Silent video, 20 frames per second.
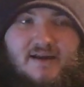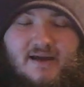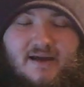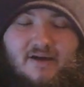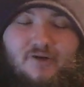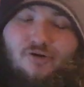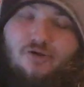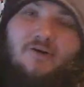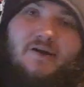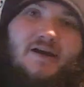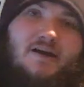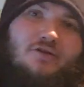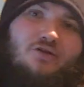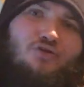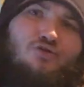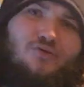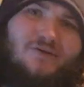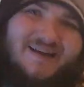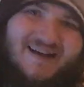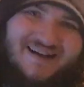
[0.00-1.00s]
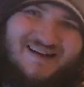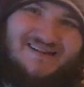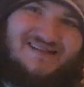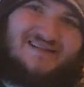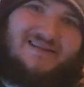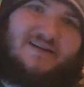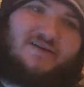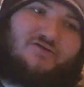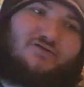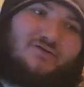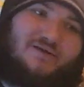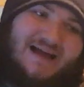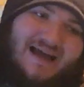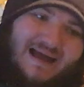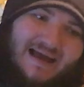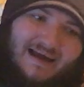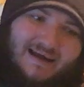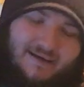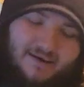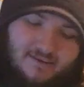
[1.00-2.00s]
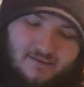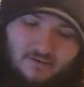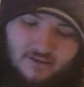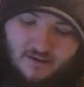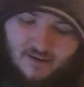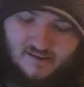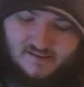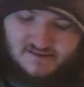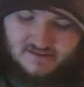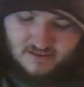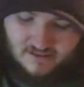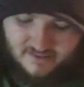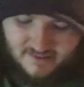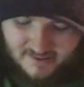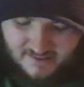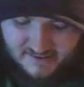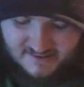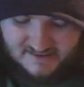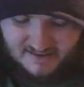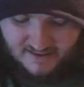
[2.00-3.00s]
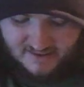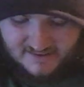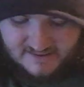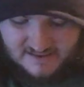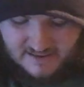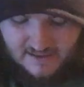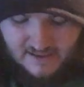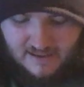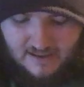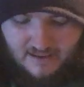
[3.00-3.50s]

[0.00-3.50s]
at ColehanLoop96, or at ElGoddessart96